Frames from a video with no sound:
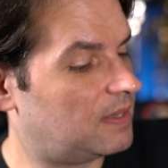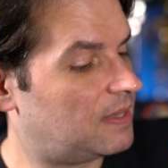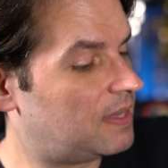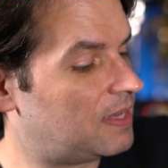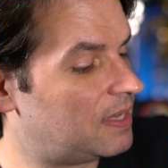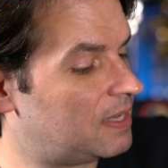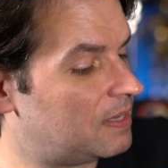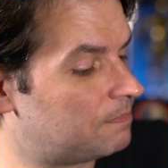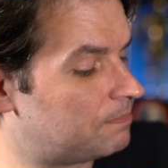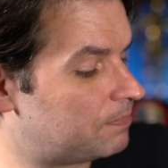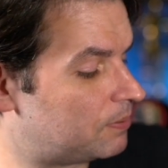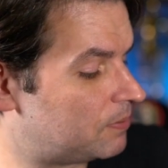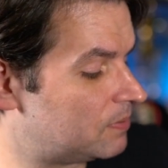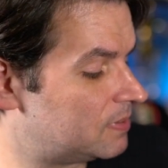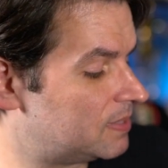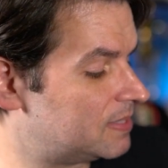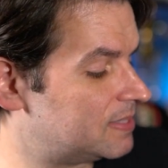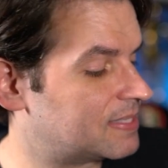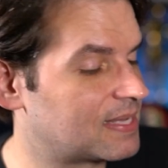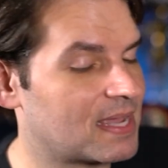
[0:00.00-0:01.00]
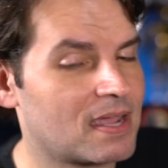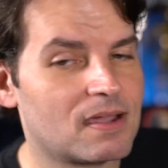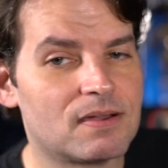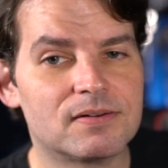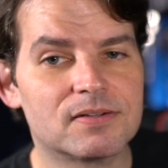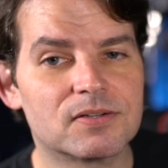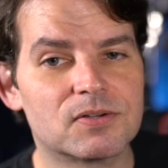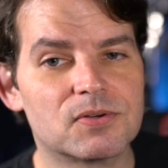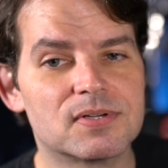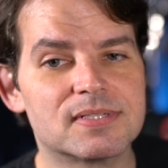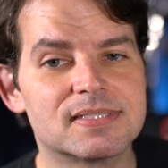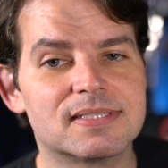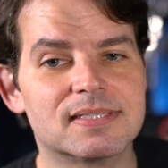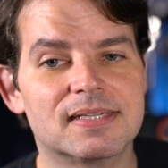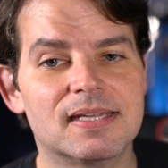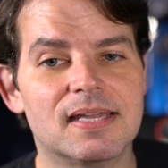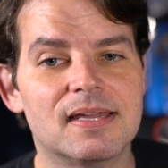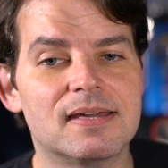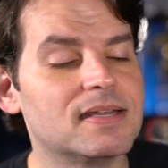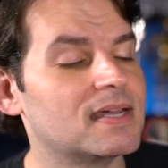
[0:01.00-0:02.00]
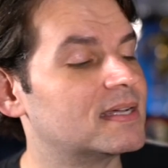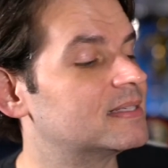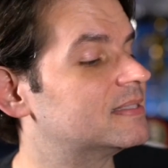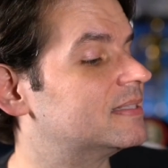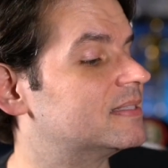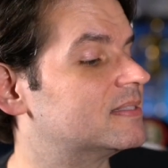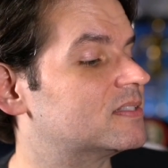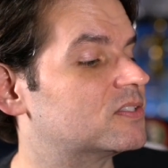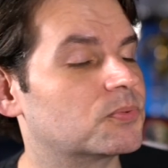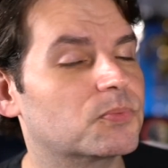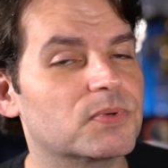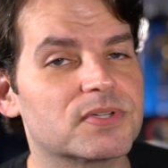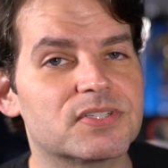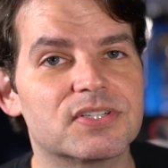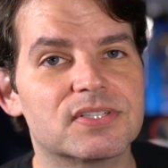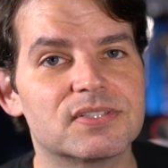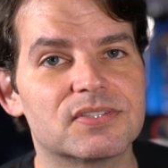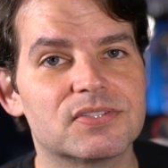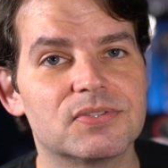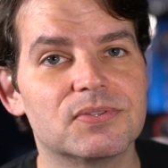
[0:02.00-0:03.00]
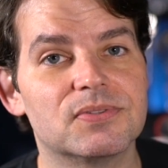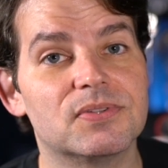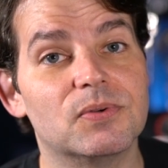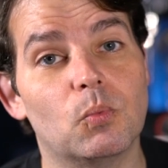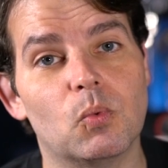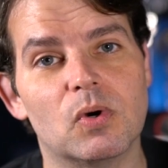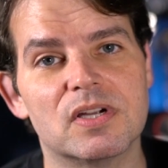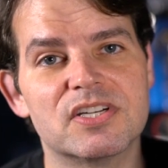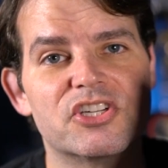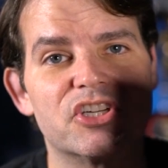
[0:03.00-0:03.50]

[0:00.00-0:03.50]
And pull this out. And of course, again, I did switch it to the one